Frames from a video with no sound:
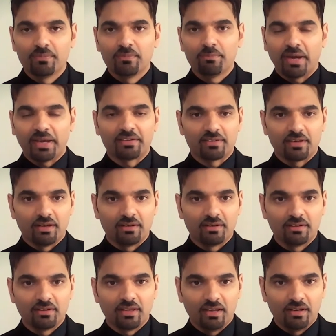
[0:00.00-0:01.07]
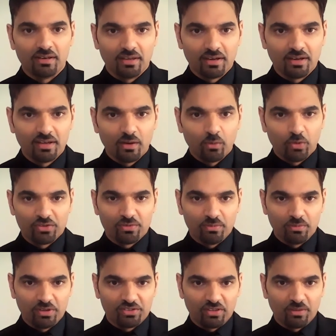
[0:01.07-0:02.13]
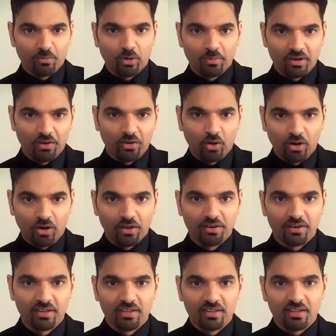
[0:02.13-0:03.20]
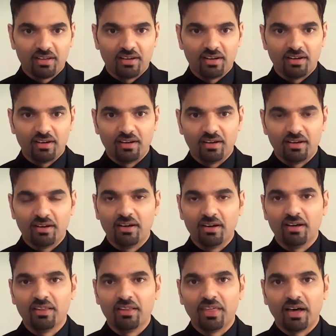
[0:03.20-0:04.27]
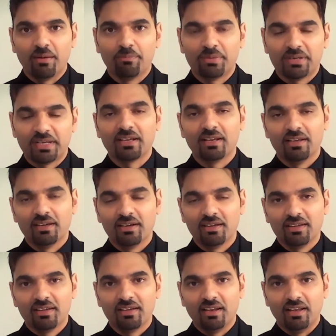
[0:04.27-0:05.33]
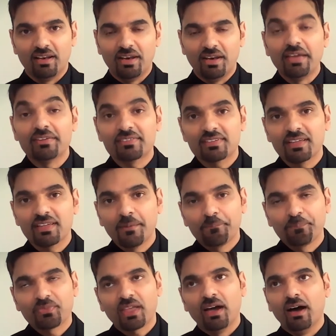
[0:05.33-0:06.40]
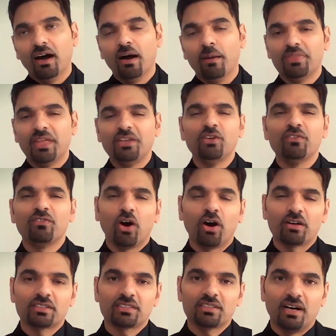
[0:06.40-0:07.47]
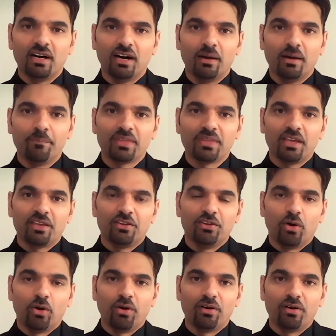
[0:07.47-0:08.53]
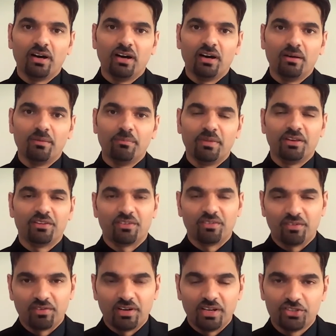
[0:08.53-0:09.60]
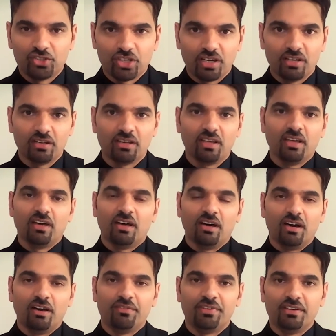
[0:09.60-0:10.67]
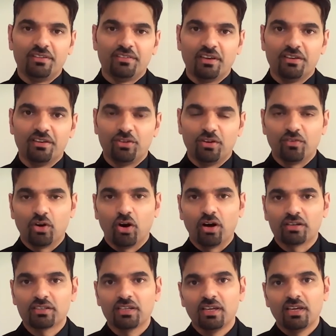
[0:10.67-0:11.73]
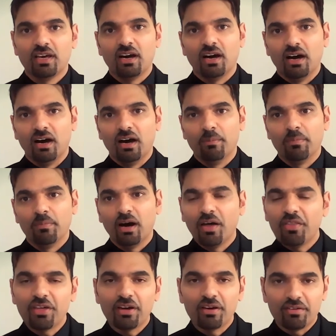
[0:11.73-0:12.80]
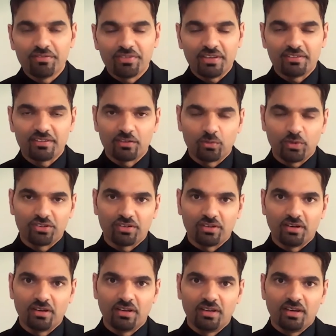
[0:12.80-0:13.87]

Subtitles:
Pakistan, India, which at the moment are not on that particular list. Then you've got your Ministry of Religion visas. You've got other visas which are,